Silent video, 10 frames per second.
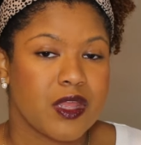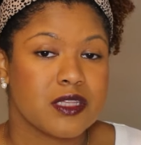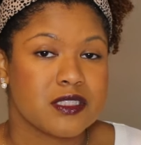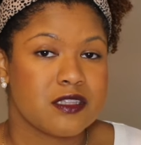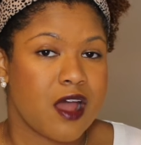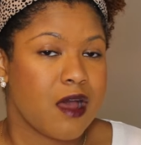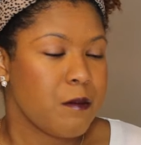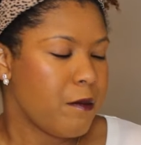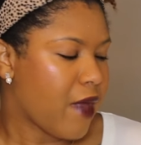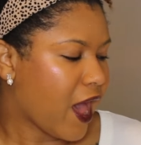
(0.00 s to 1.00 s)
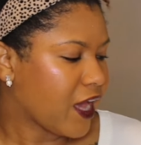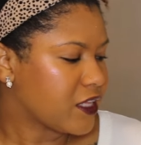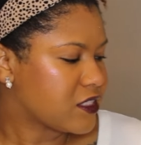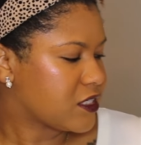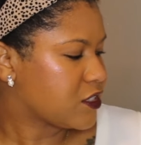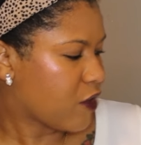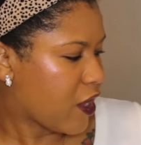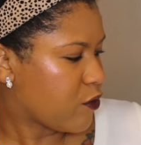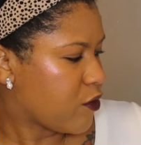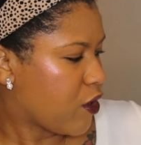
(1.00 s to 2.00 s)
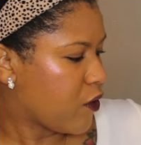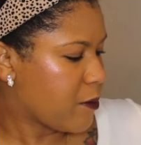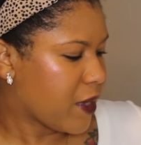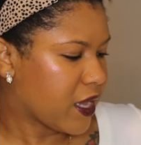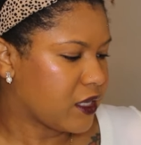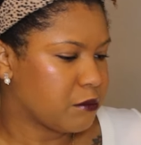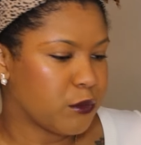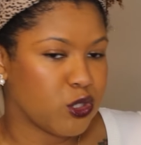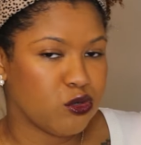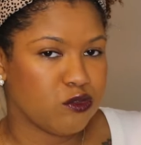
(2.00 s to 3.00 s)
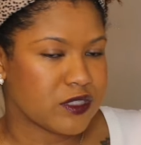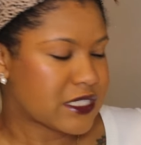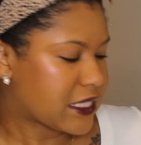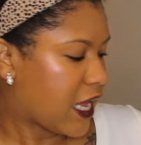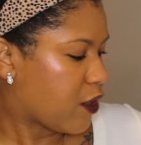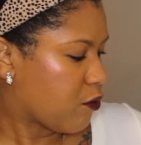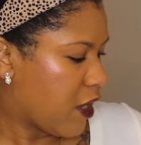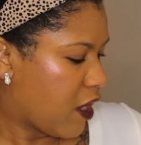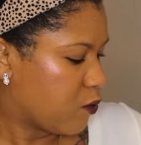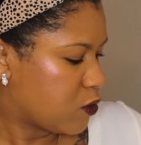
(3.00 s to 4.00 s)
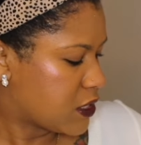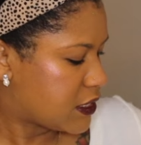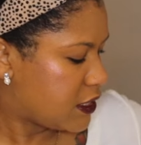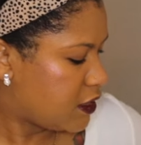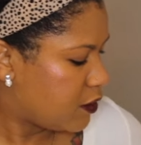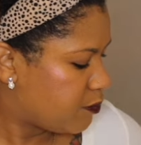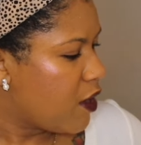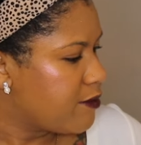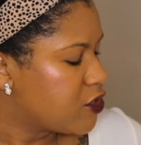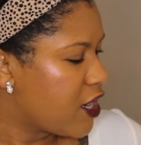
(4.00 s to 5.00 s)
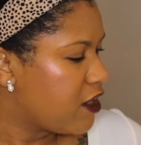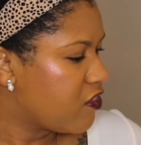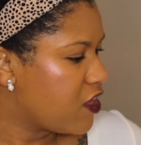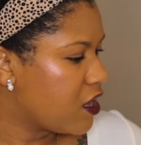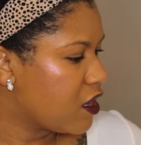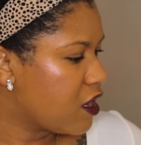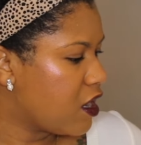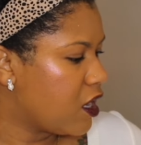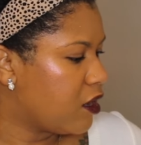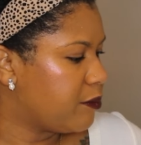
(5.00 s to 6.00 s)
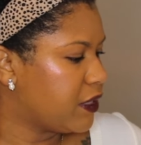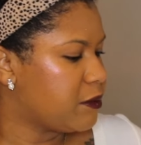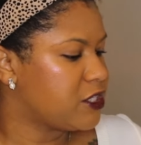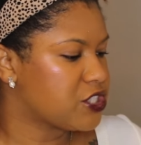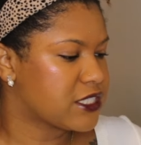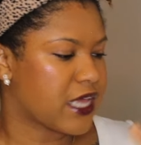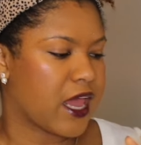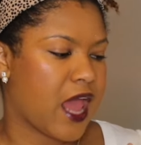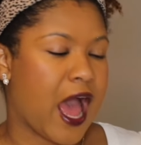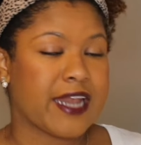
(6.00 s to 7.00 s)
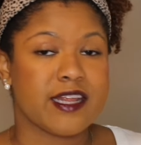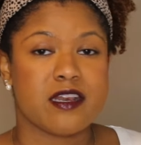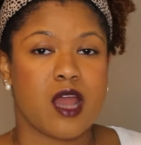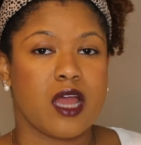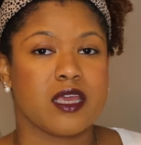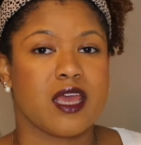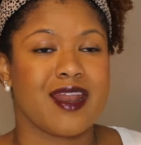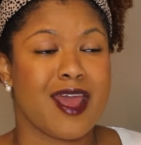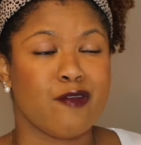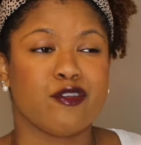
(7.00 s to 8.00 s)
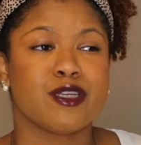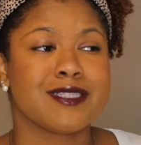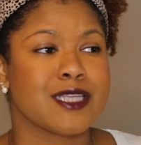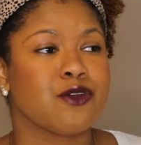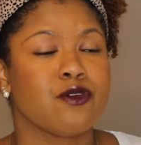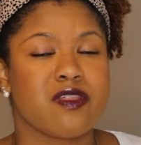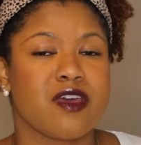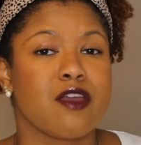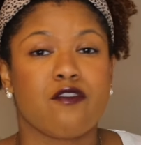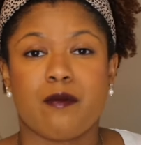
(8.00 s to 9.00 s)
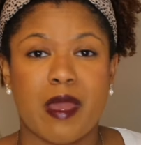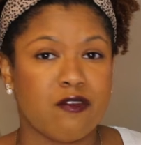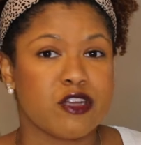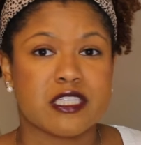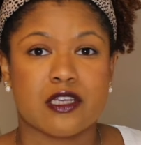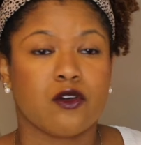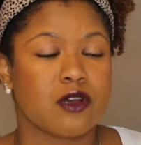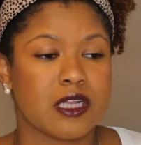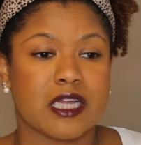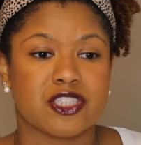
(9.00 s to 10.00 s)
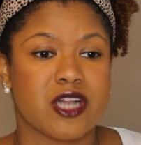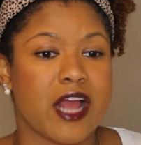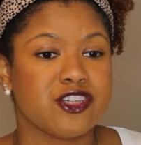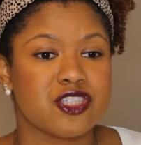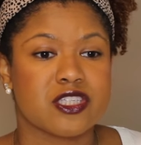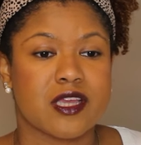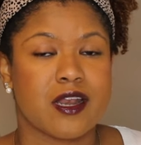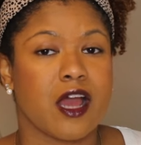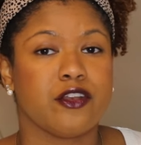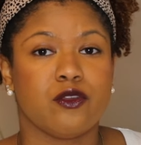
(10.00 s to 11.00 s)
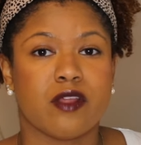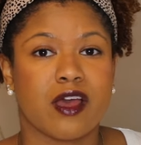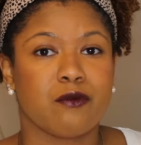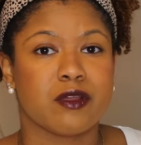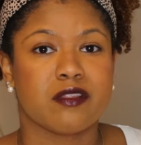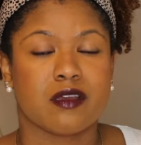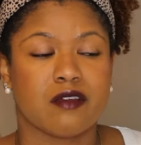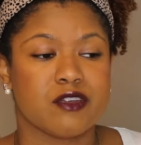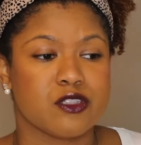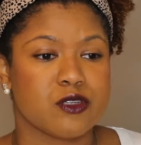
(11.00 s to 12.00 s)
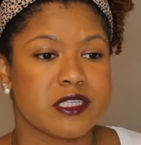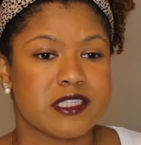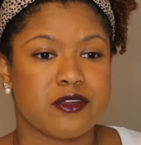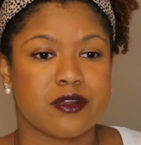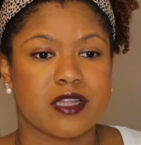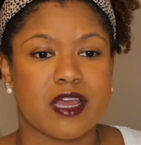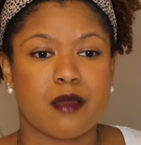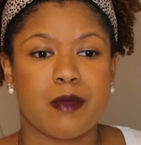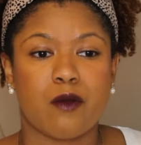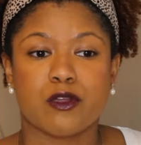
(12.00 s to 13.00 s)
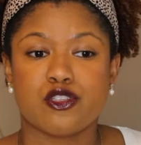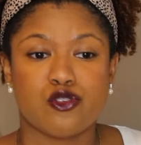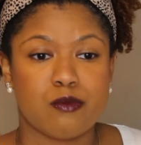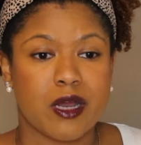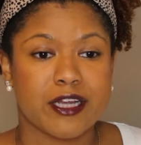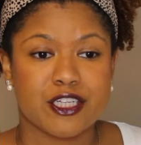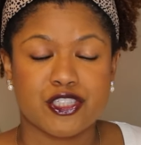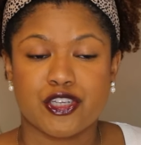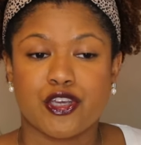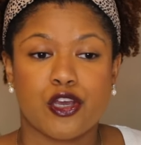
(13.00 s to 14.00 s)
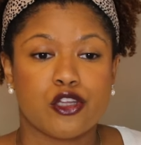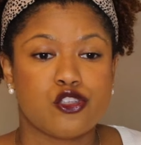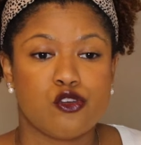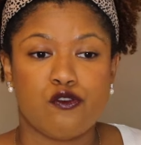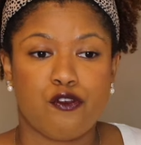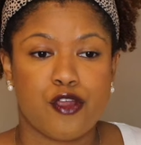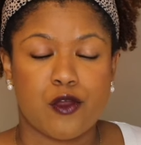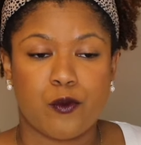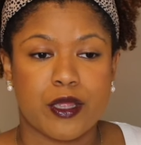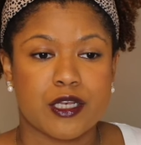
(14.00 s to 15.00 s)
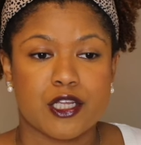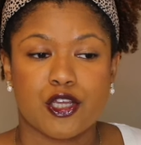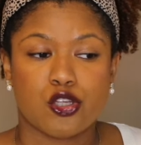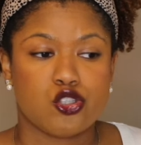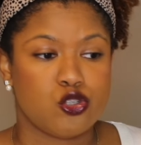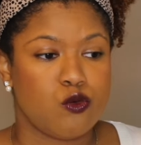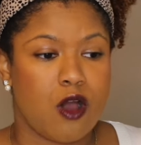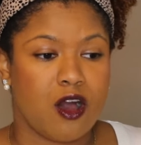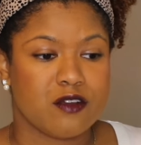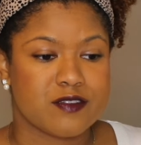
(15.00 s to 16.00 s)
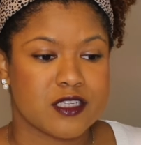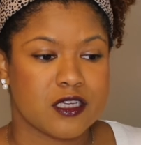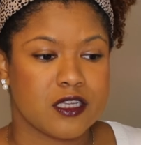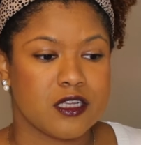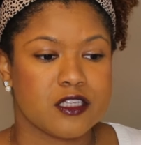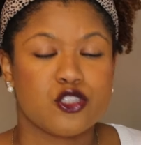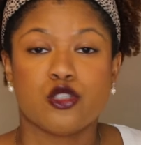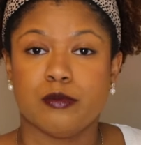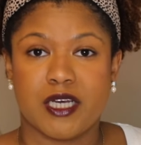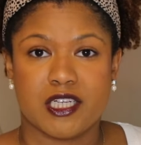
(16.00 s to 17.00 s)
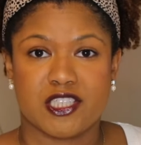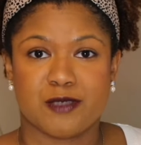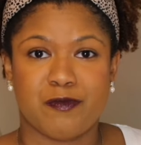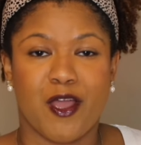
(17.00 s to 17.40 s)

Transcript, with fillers: it's not matte so i don't know it might move and slide around we'll see well, i'm trying to think um, let me just say i did not get every single thing from every single collection i just cannot do that with uh, victoria's secret they come out with too much too frequent too often too much